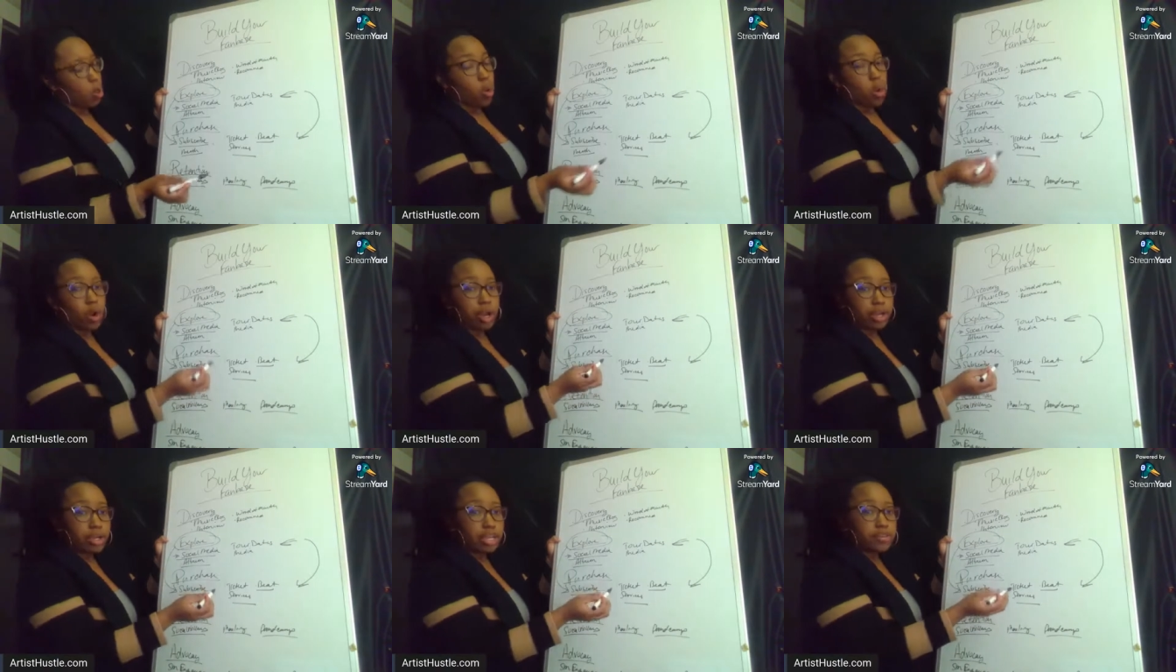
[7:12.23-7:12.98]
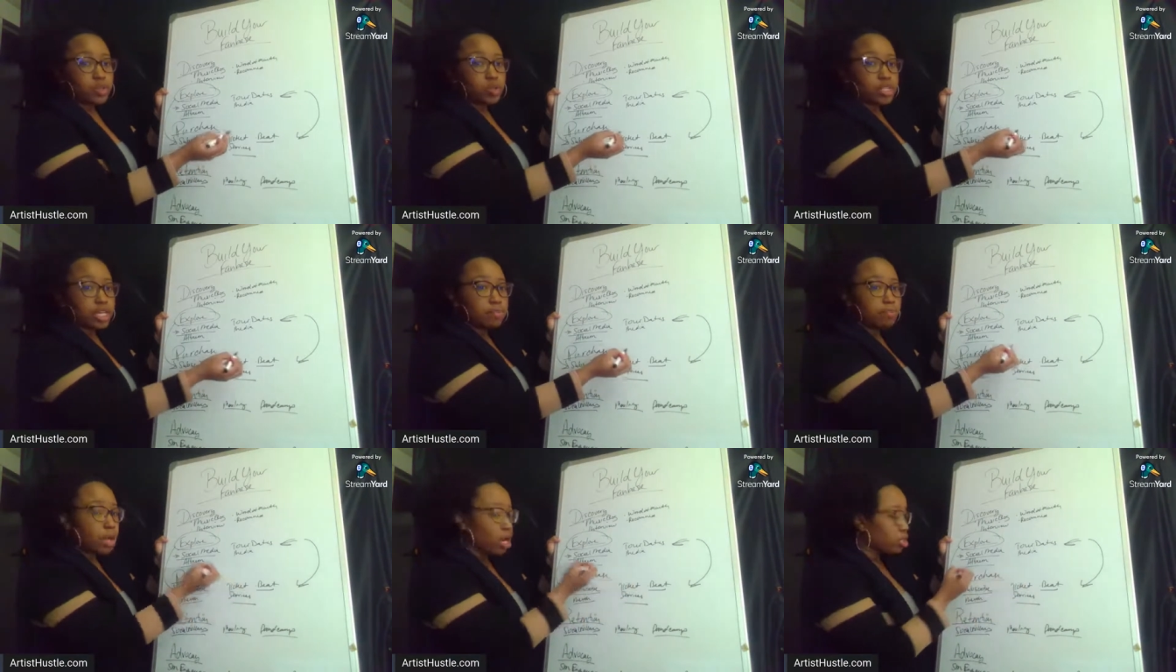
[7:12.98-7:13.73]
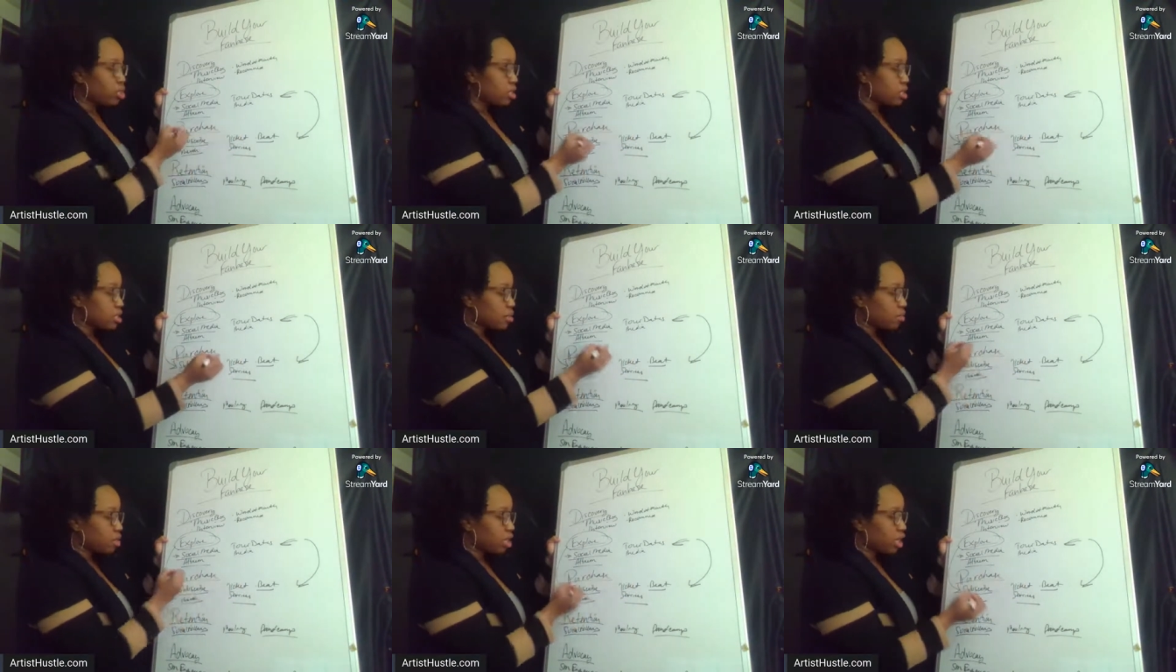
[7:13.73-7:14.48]
Or if you did purchase
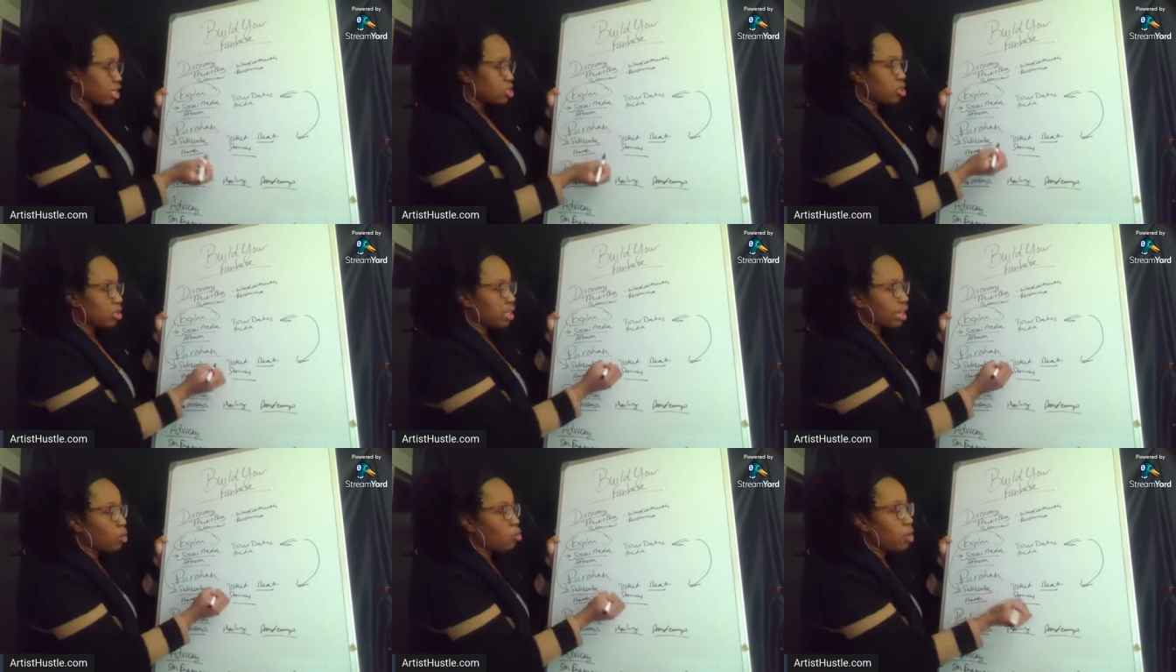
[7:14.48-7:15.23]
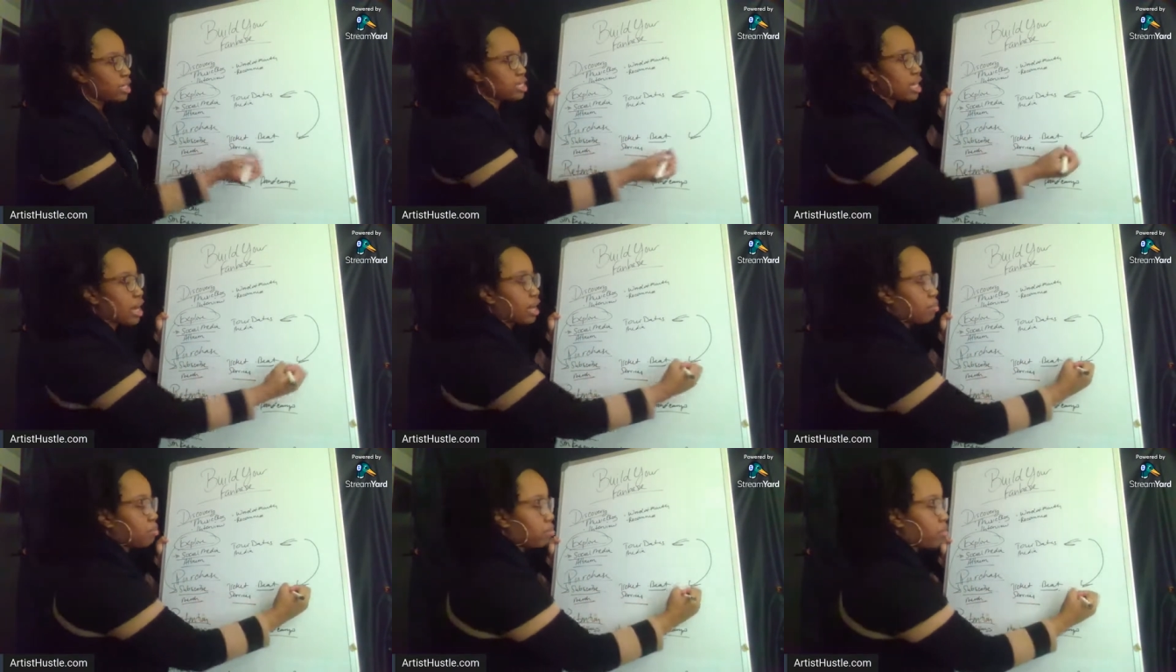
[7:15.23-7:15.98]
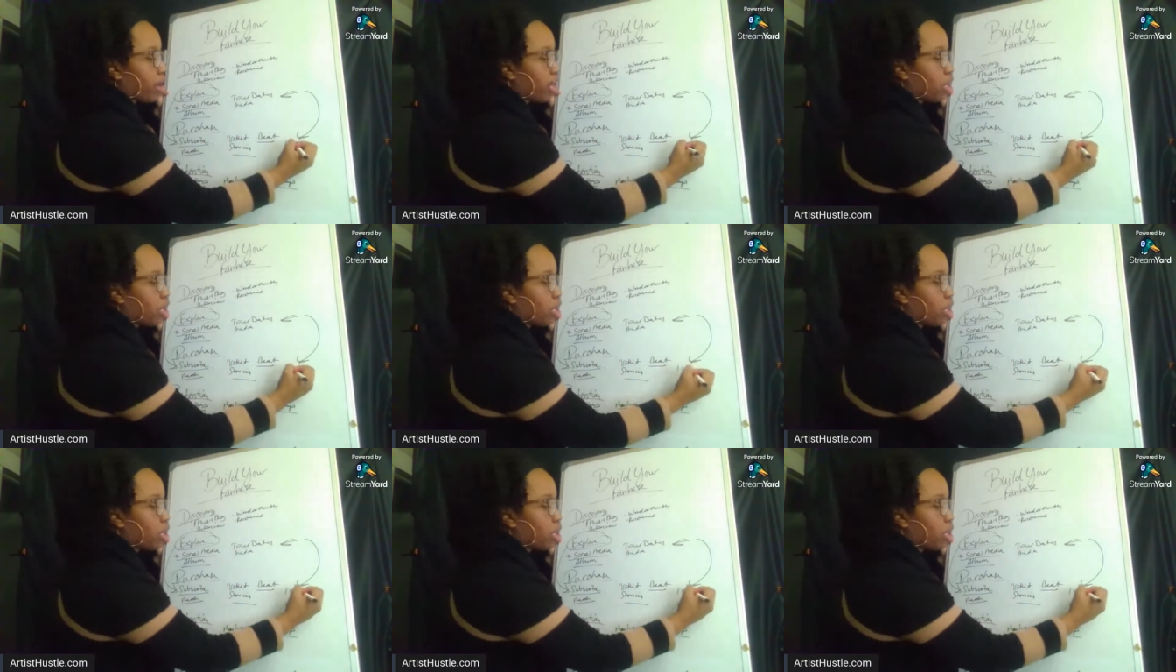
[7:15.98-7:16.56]
something, it's only like a one time right?